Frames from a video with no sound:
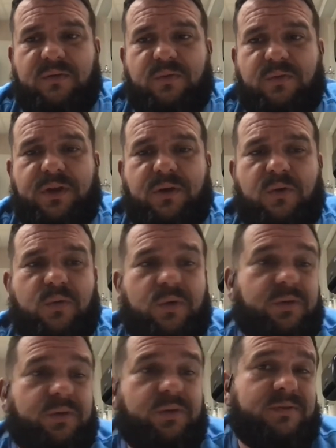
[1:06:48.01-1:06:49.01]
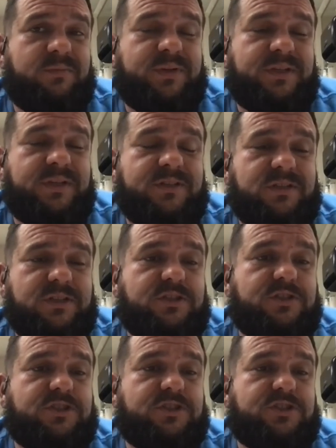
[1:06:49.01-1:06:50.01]
and we don't want them to
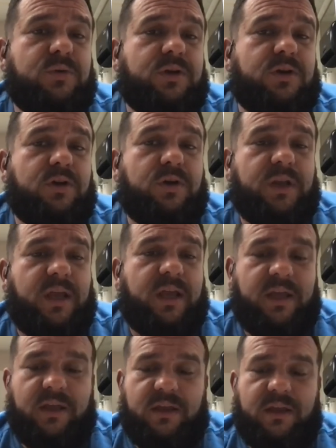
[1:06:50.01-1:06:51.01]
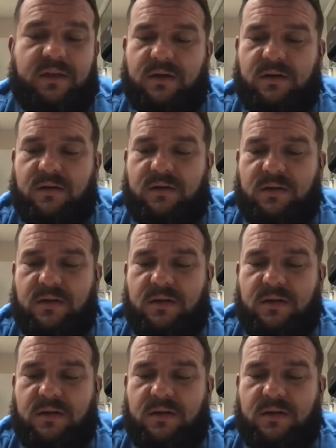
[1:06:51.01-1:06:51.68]
potentially choke on a